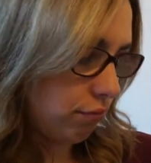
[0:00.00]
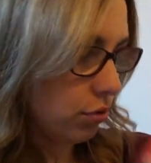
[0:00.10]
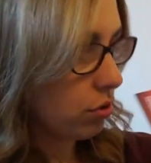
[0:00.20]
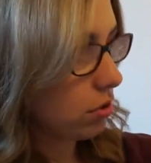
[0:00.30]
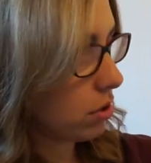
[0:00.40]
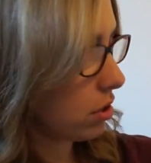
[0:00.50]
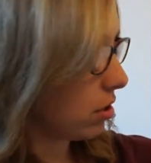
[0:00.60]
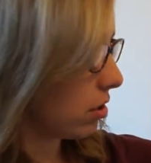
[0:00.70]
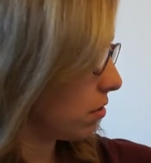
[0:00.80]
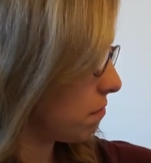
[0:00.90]
what's
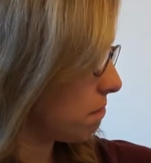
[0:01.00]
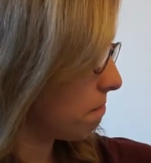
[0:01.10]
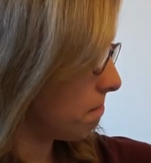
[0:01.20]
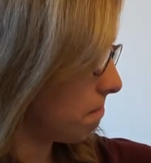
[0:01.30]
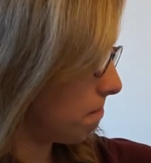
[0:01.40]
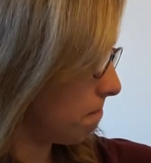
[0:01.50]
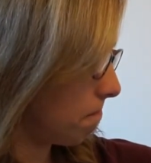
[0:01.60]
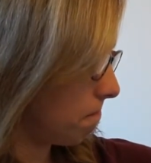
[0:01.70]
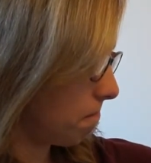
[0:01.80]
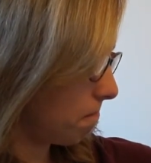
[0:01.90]
this?
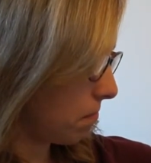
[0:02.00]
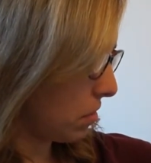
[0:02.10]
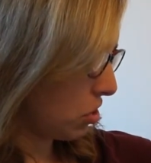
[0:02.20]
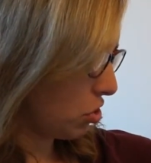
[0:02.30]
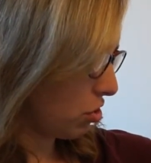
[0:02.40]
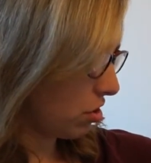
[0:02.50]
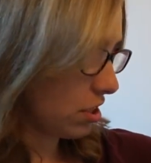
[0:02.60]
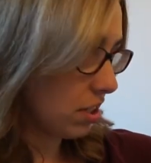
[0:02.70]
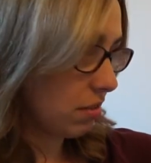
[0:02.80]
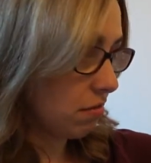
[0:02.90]
Mm, That's
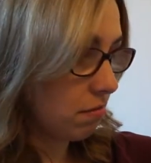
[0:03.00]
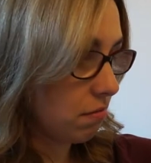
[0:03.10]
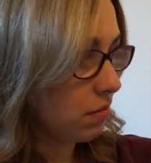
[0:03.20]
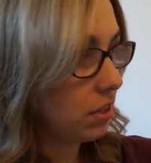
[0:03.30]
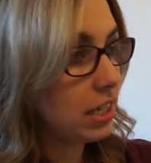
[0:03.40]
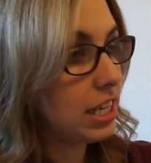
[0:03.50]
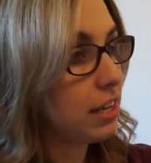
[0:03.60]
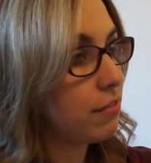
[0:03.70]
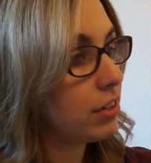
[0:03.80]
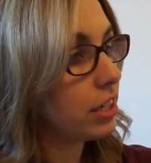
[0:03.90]
just a
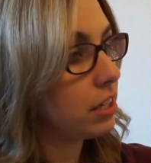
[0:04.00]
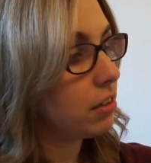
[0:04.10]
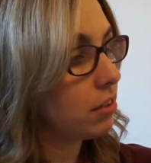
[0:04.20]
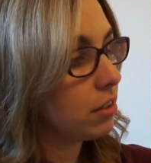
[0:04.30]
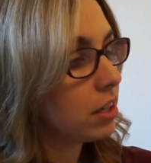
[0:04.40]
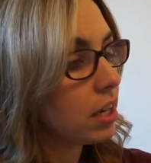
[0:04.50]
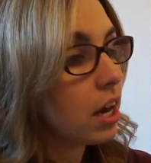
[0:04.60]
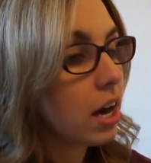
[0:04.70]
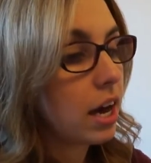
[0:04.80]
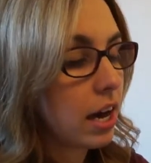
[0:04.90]
leaflet.
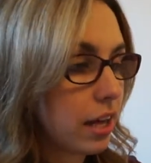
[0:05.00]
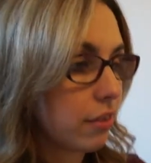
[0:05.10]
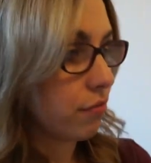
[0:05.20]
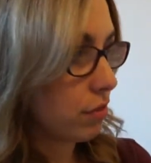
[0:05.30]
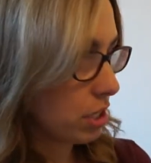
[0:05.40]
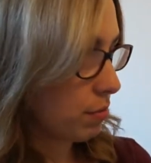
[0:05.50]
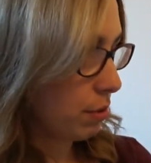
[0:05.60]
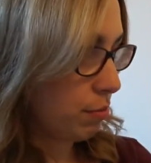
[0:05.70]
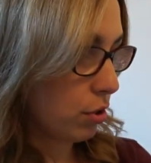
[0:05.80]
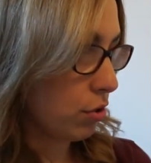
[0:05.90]
Ah, recipe
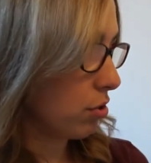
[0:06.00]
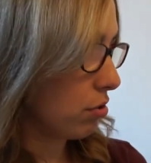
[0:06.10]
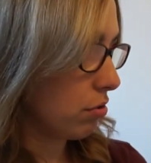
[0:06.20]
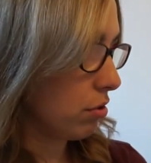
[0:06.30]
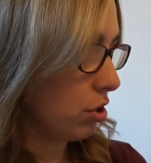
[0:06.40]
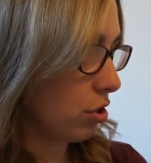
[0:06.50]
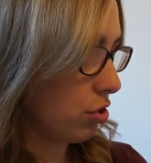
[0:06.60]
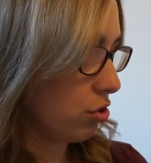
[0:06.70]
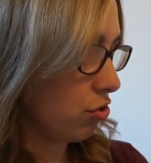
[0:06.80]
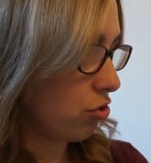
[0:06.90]
books, you
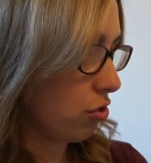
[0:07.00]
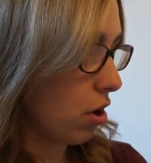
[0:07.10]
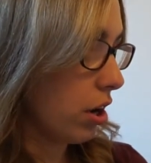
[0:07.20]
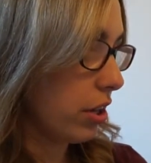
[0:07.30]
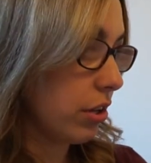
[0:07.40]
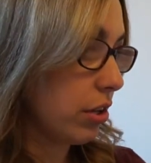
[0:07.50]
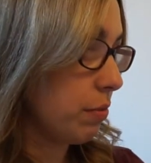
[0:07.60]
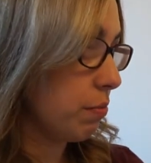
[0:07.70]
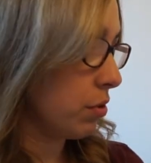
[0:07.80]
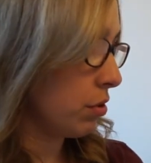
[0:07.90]
can try
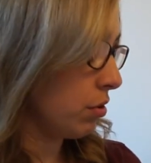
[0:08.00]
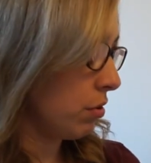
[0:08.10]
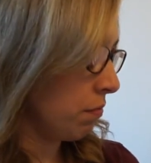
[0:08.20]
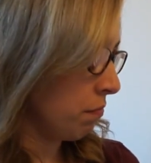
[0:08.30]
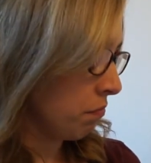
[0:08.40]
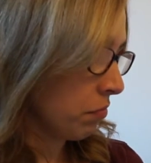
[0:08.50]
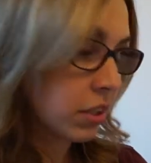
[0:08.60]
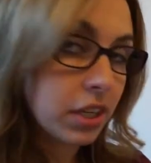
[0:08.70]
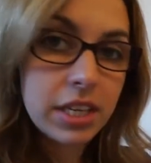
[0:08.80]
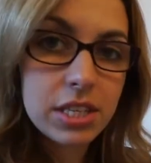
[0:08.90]
them.
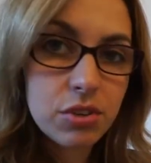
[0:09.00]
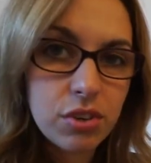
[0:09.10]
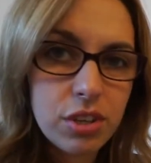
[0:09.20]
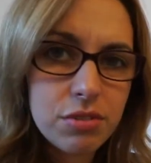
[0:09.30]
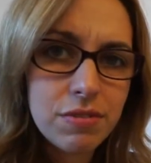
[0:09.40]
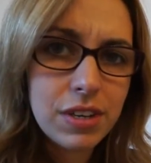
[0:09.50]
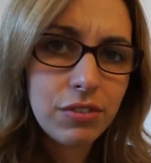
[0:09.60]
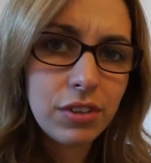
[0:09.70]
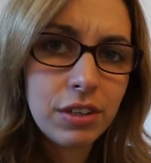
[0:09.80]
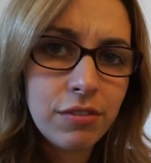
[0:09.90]
And it's got loads of
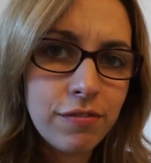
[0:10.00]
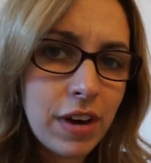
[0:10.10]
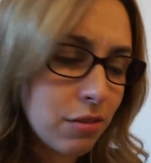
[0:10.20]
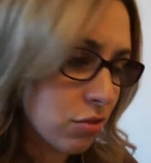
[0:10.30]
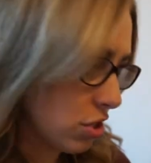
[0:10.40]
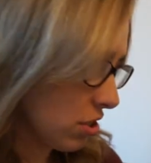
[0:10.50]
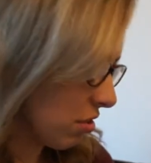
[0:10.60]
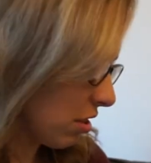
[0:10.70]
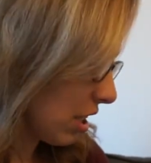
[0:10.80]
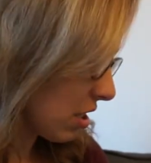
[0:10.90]
little, little vouchers
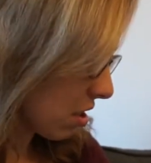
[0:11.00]
and things